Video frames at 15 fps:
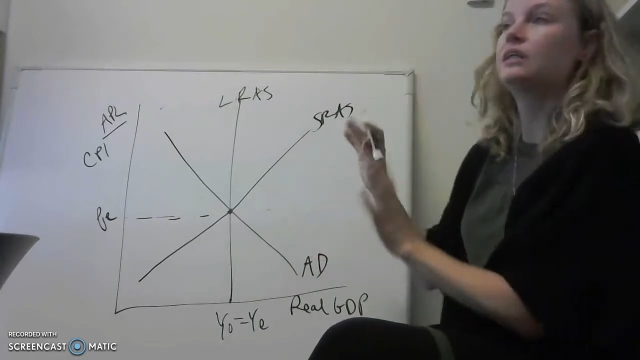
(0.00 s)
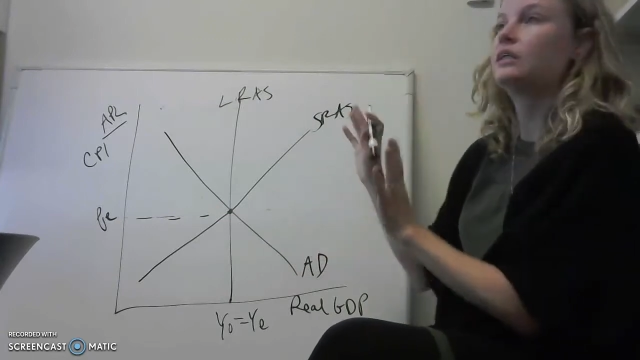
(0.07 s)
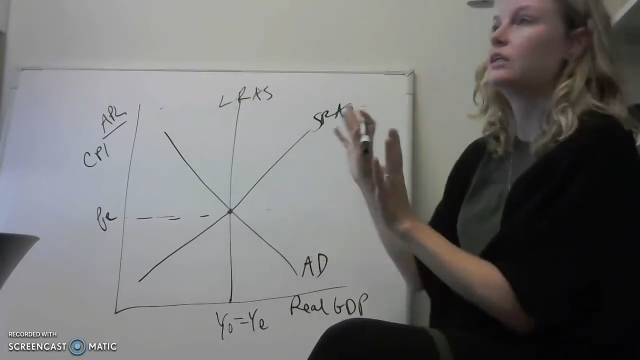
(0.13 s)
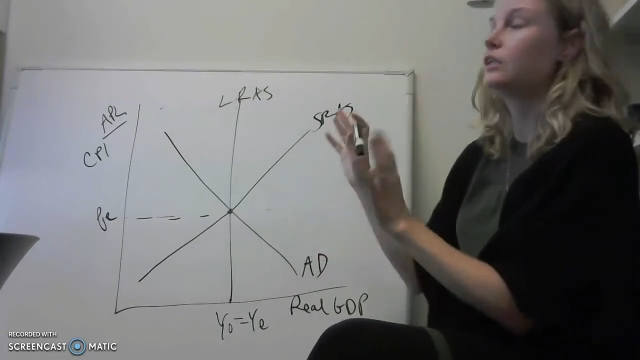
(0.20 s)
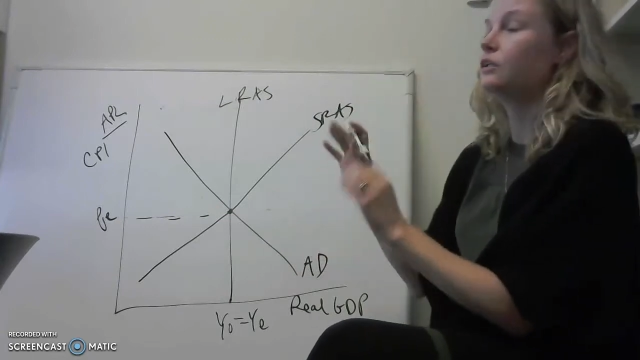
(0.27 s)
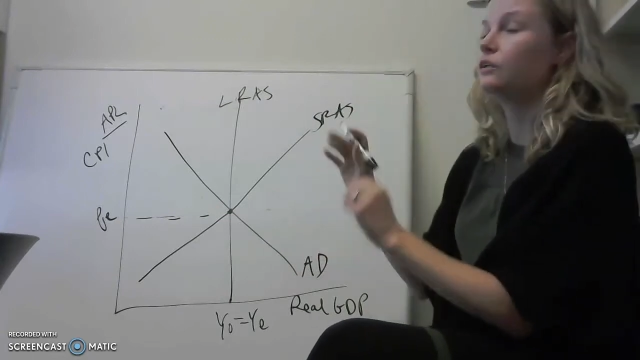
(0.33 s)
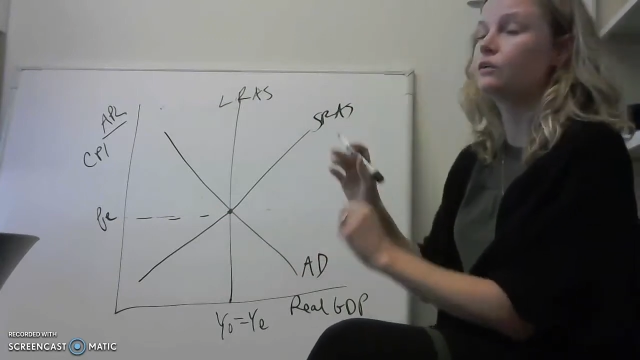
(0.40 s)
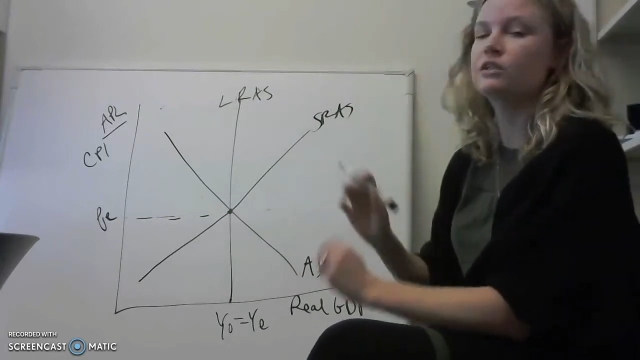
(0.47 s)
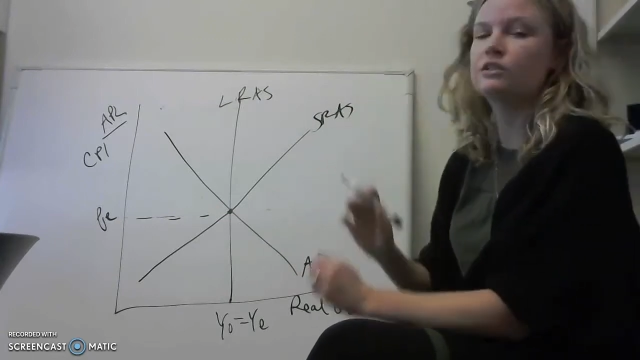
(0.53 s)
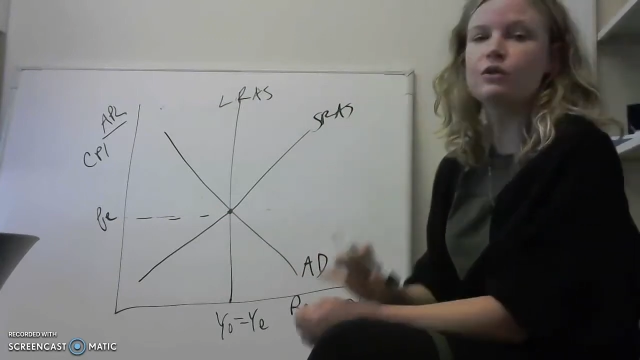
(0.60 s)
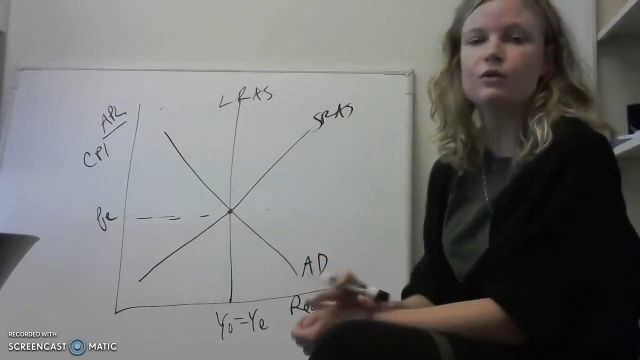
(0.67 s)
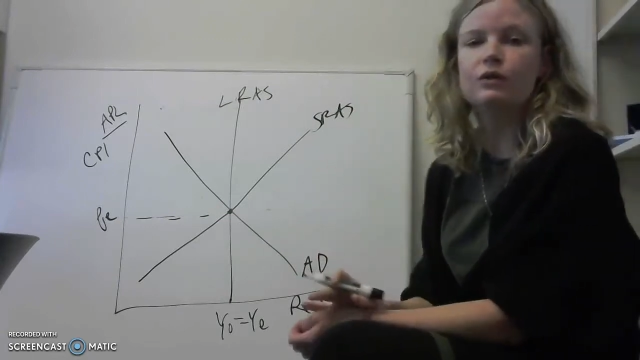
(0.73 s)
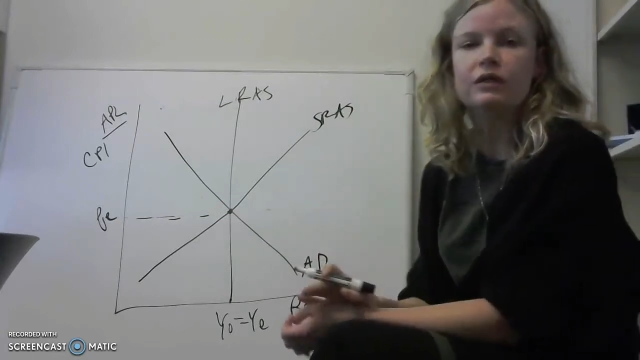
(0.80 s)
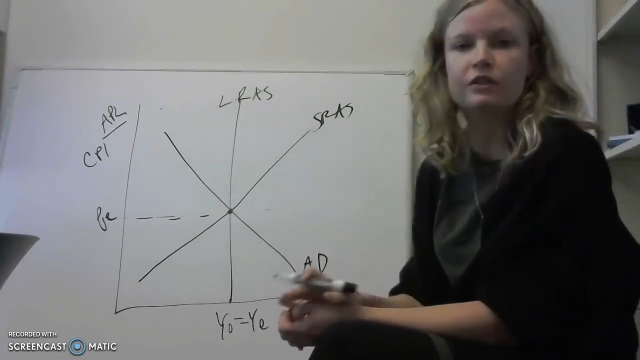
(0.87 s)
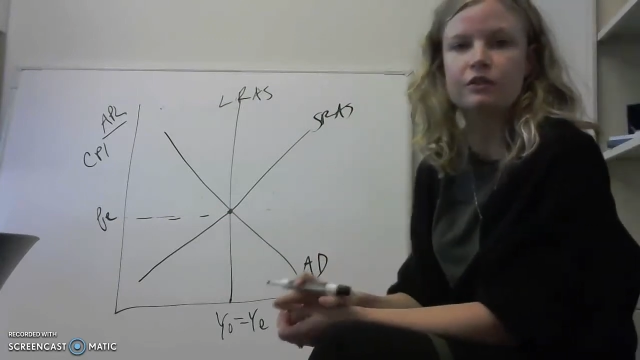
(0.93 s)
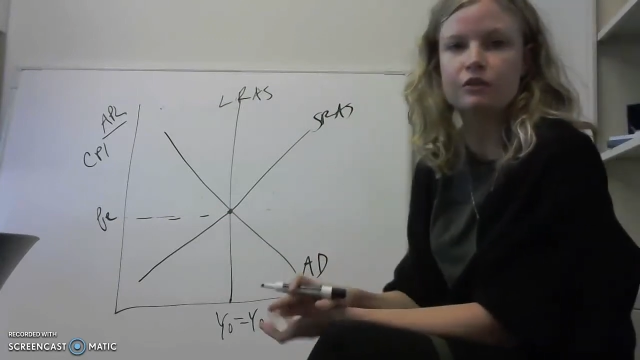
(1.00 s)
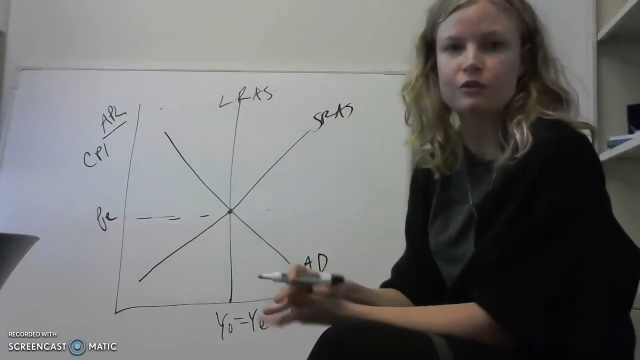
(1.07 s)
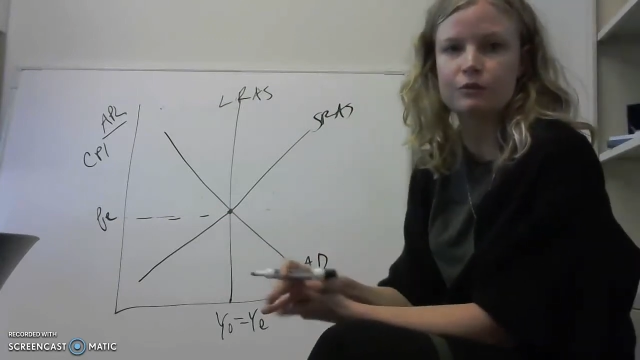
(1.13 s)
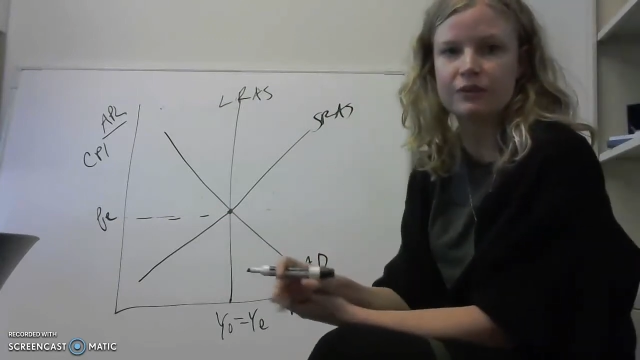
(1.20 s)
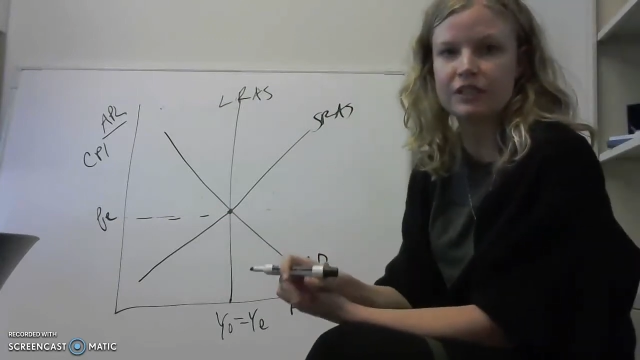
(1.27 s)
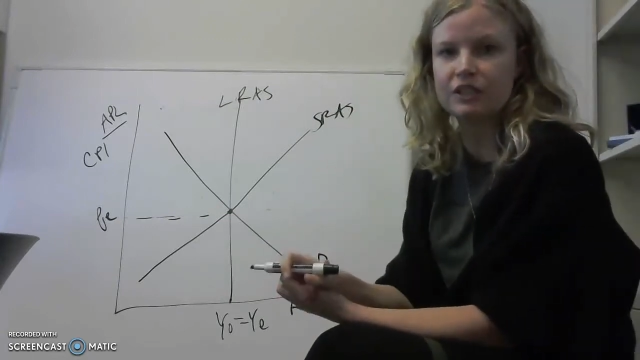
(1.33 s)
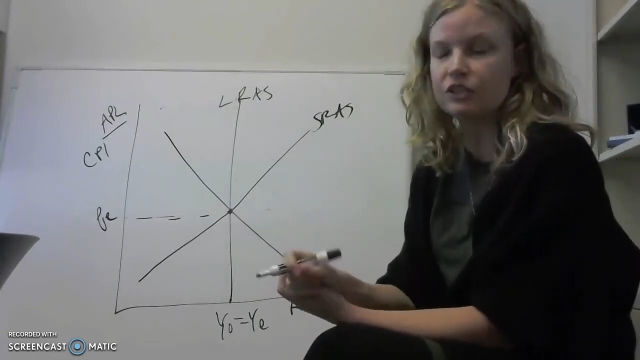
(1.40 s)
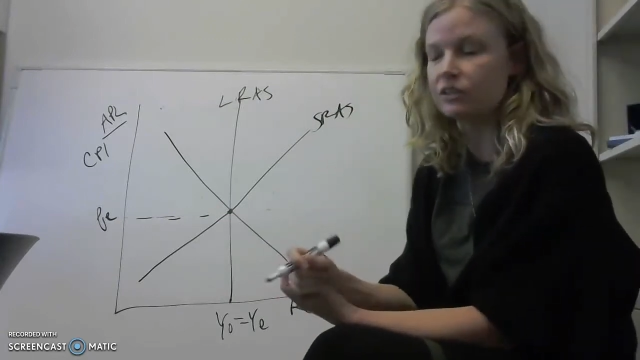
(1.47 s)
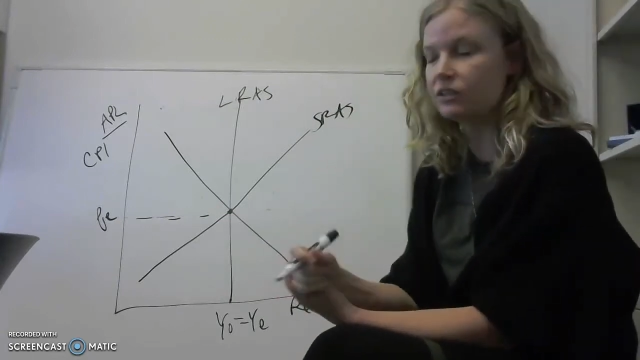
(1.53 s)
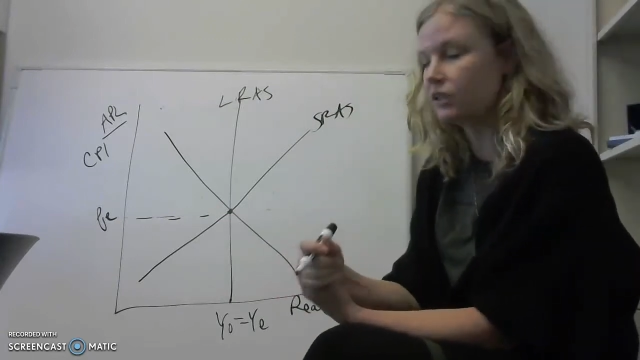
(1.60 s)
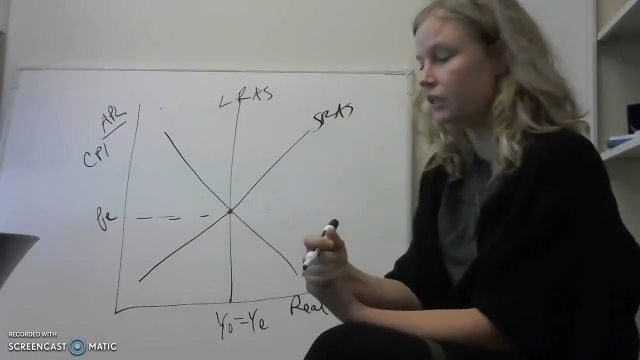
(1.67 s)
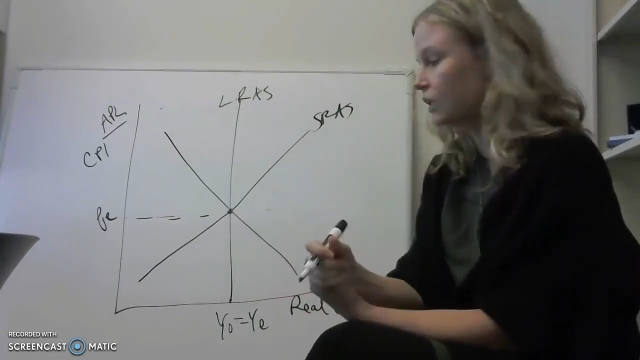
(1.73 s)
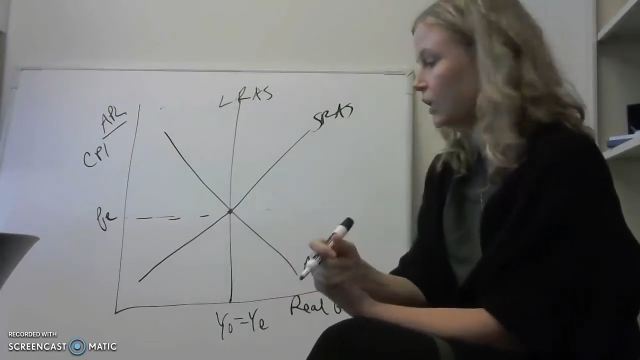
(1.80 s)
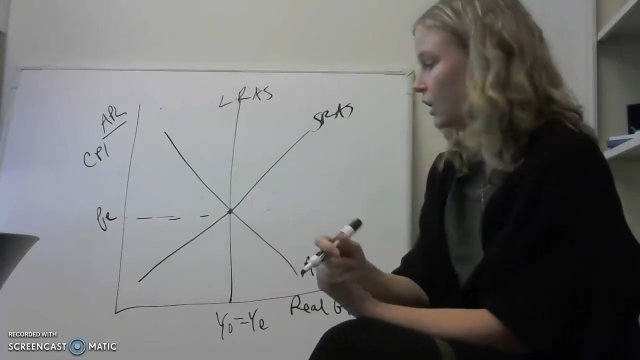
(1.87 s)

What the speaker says: You can totally ignore what I just said.